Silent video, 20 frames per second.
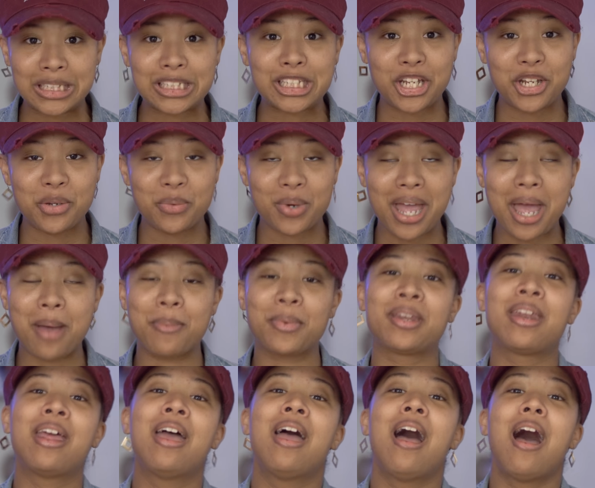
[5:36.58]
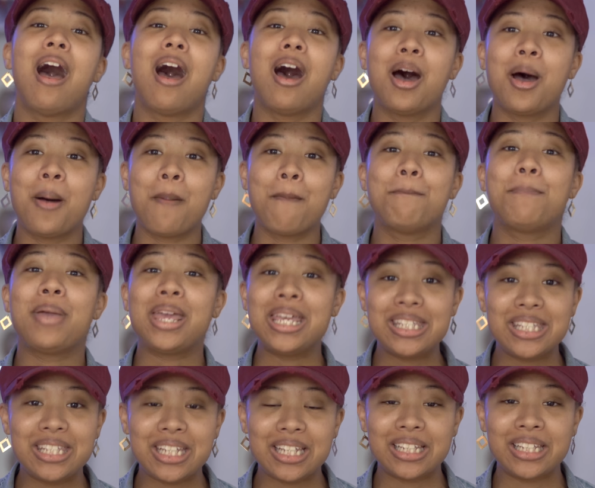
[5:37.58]
and tell you what happened. Um,
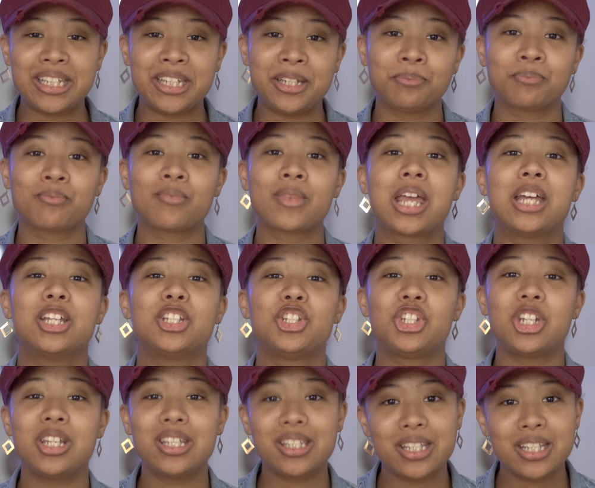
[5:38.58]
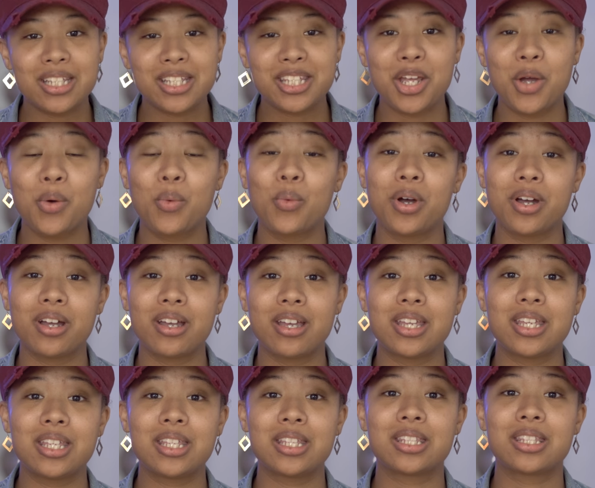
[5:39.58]
basically, Jesus
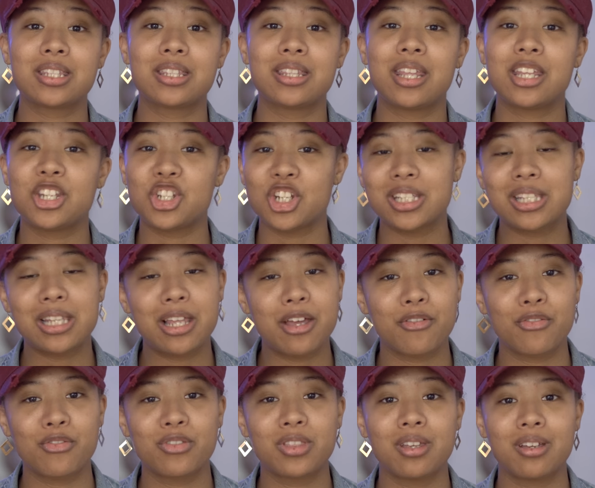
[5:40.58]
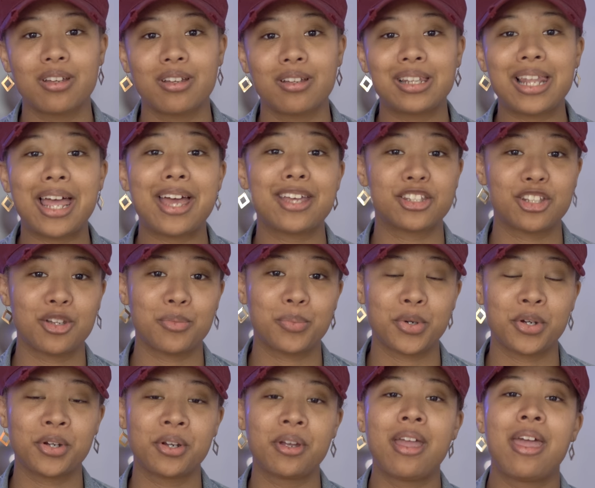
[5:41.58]
was, they just left the Last
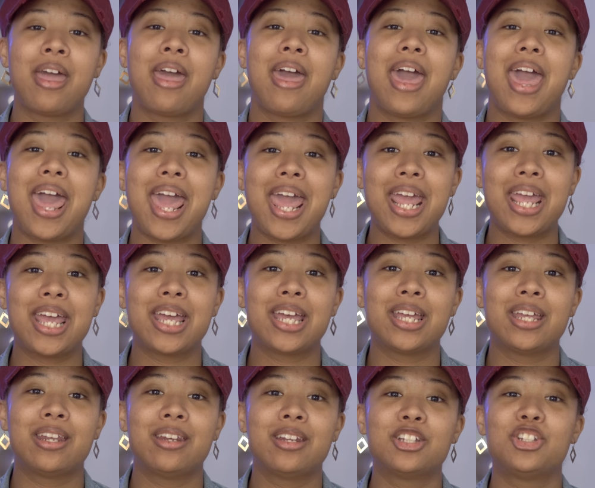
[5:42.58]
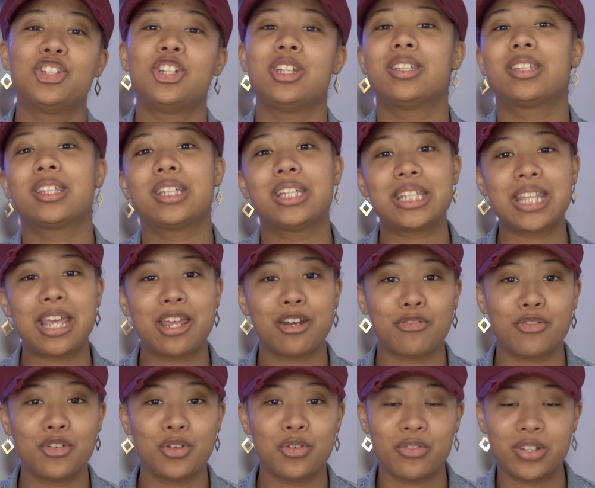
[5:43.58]
Supper, and Jesus and
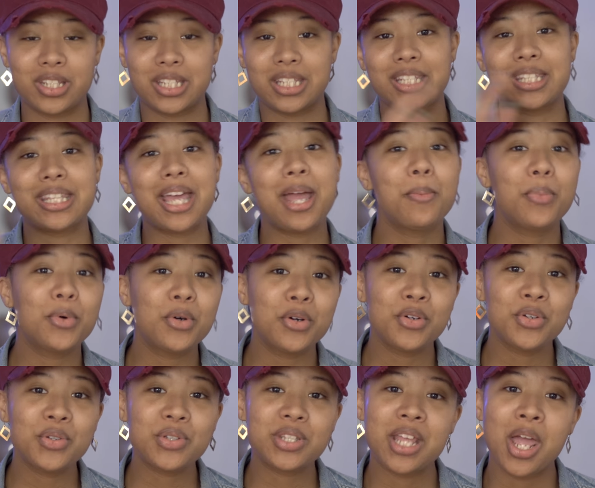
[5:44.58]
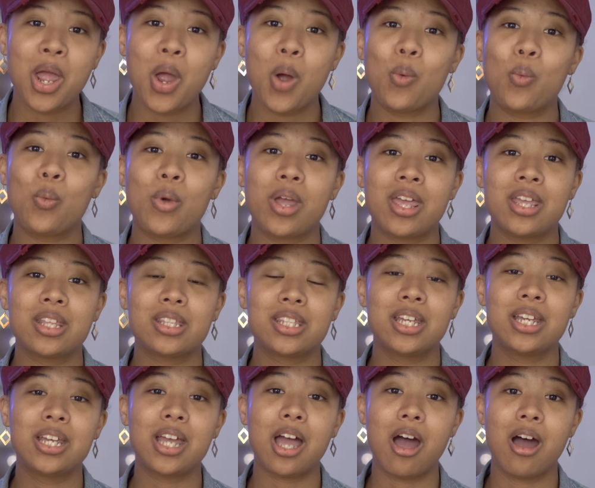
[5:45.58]
a few of his disciples went
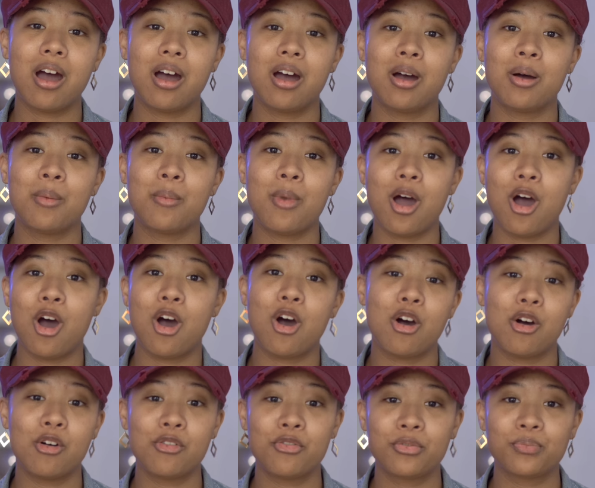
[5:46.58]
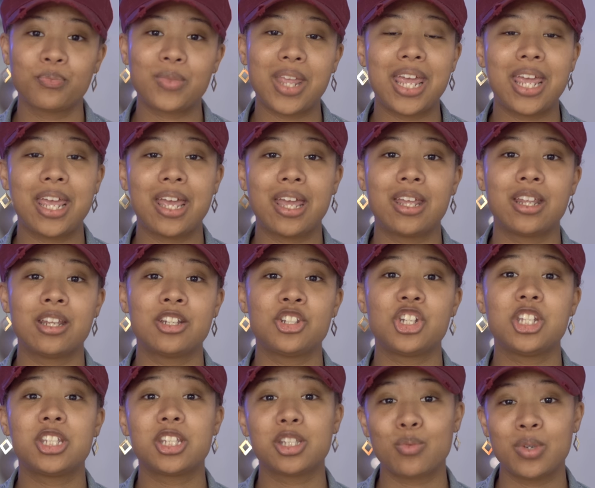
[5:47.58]
um, off, and
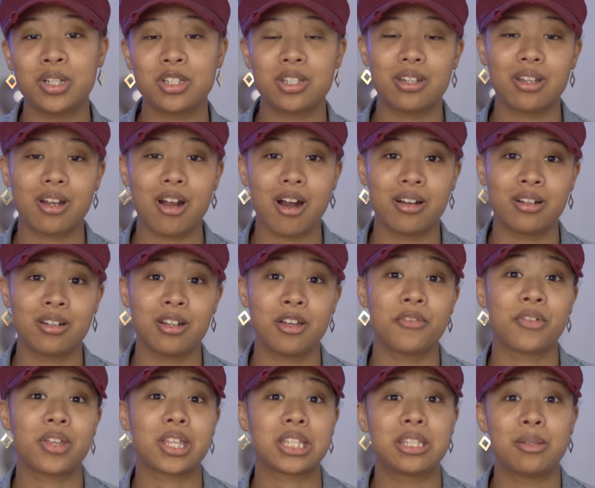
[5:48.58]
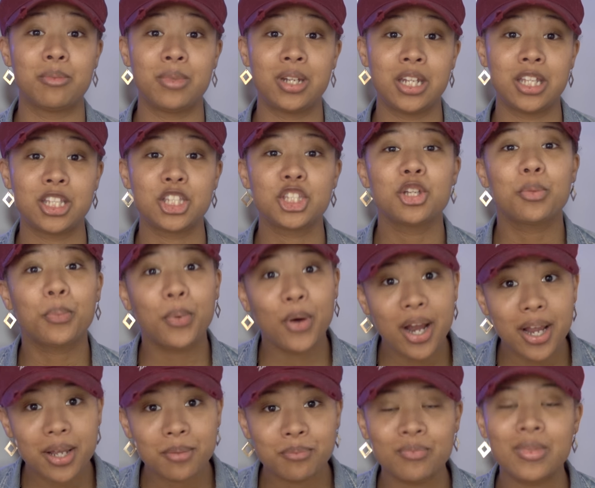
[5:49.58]
Jesus went to the Garden of Gethsemane to
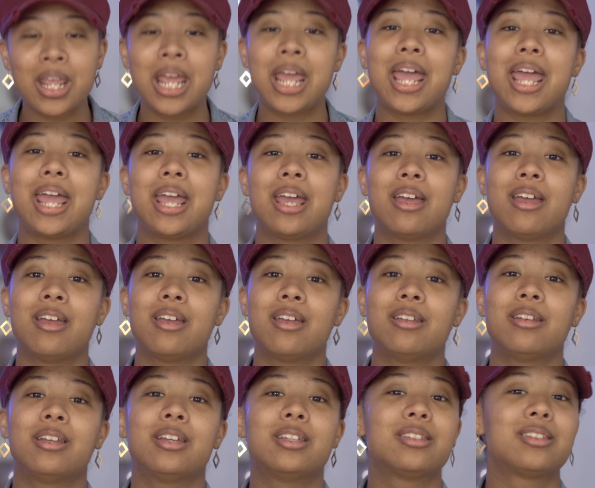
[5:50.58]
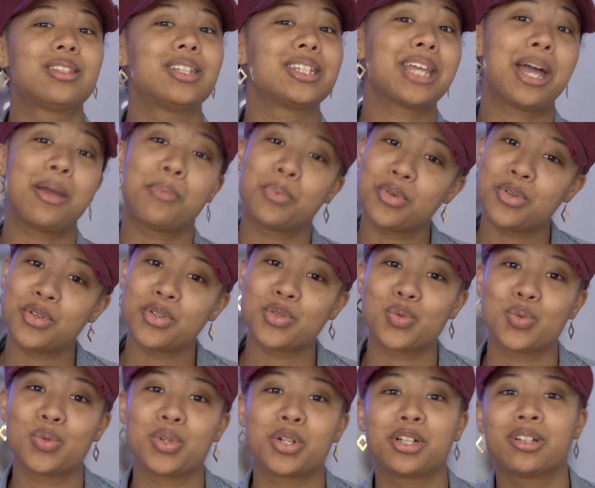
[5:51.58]
pray. And his
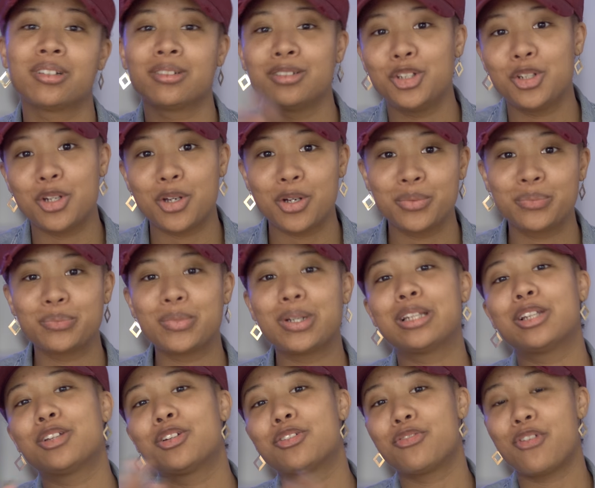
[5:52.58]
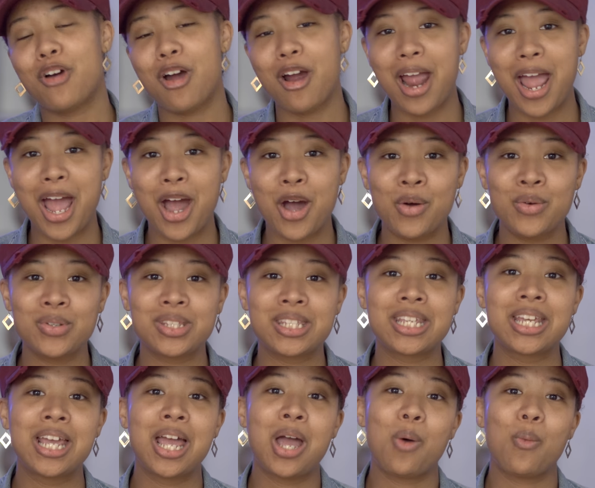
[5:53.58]
disciples were, you know, a little far out
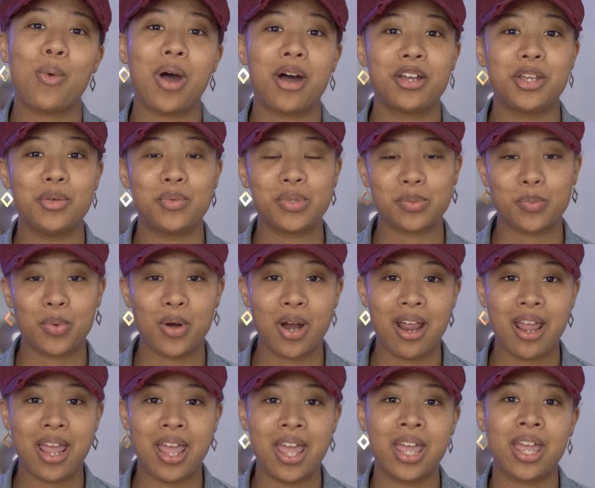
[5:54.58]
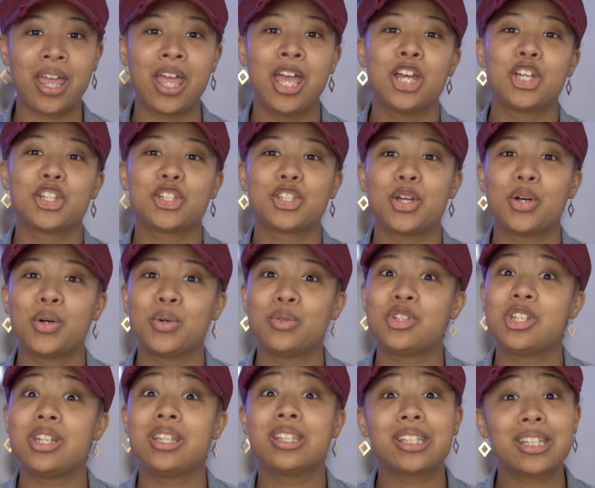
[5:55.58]
while he was praying.
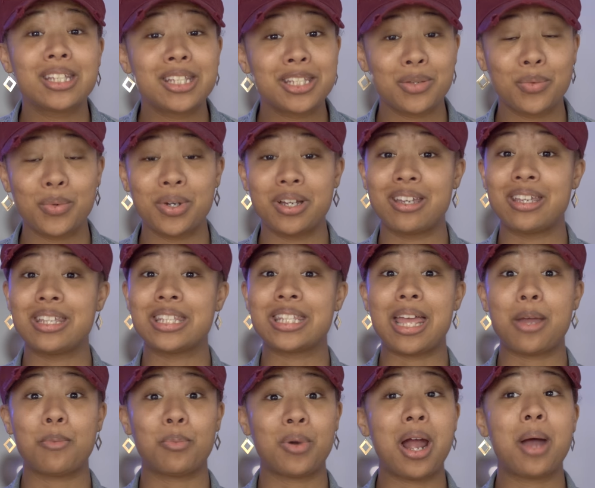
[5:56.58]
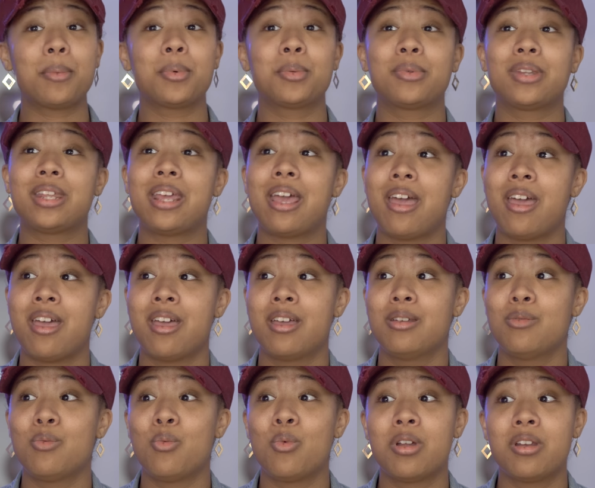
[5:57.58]
So Jesus was probably
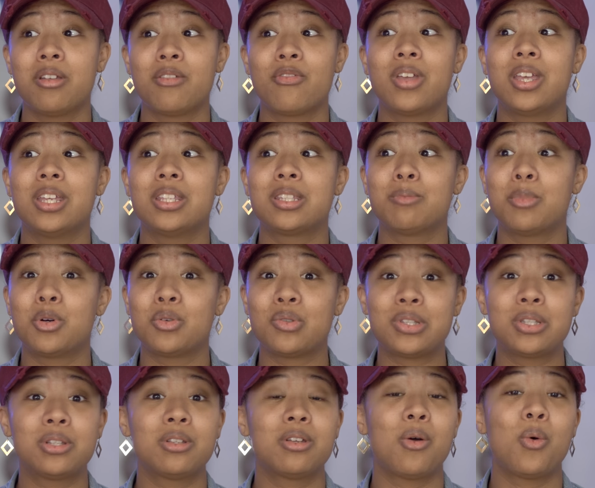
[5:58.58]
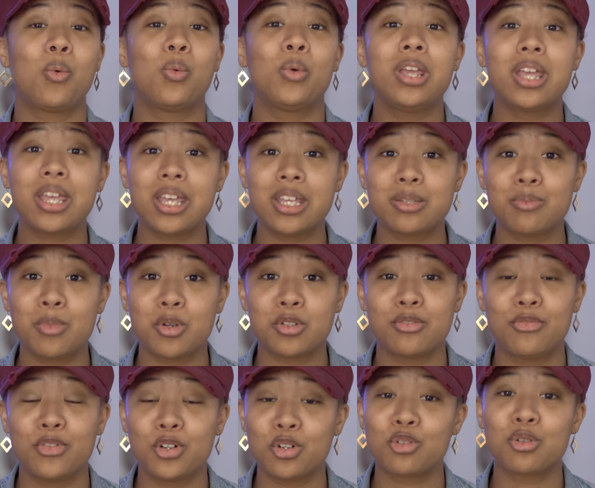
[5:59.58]
at one of his most weakest,
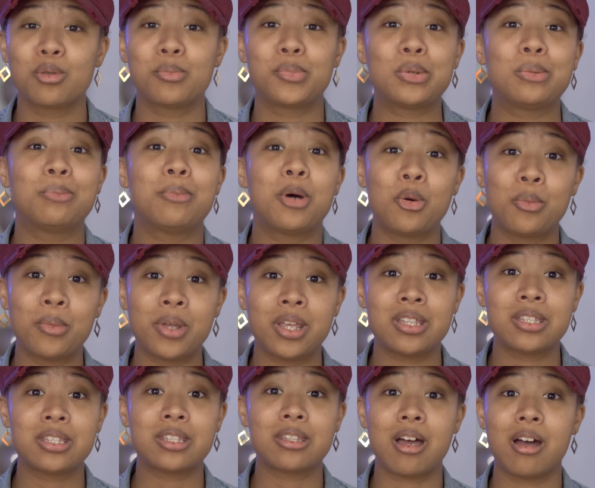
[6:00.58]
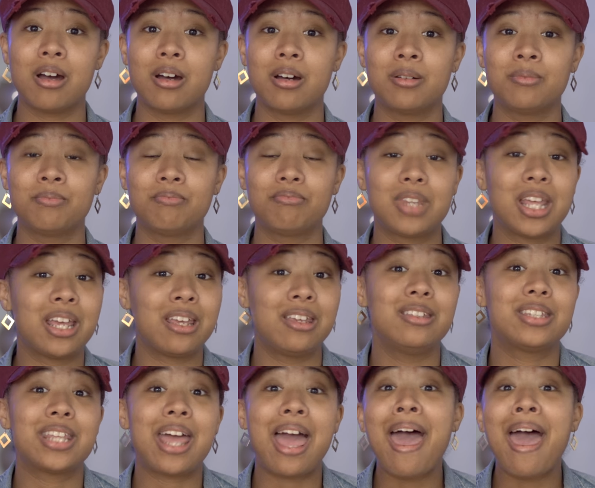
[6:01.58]
most vulnerable moments um, that he's